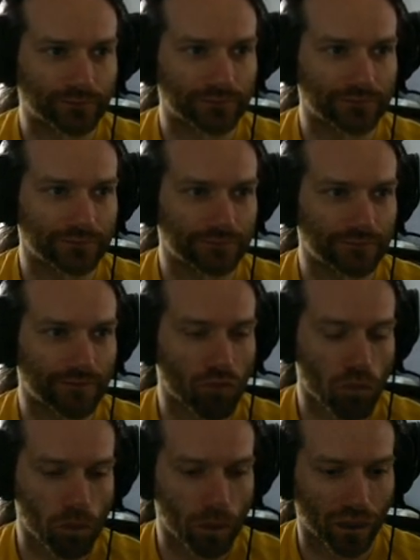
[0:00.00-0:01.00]

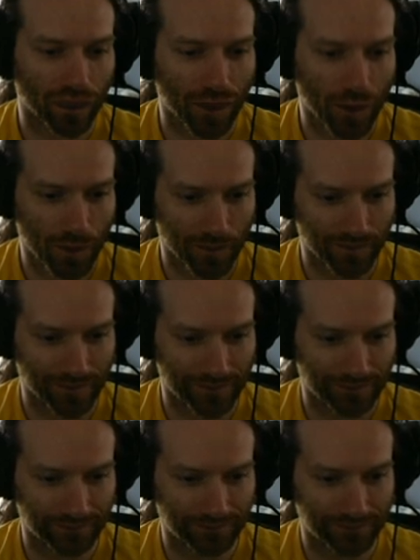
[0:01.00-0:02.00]

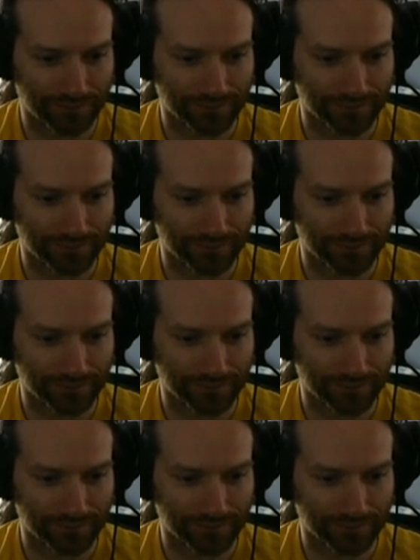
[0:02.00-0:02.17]
No one is speaking in this clip.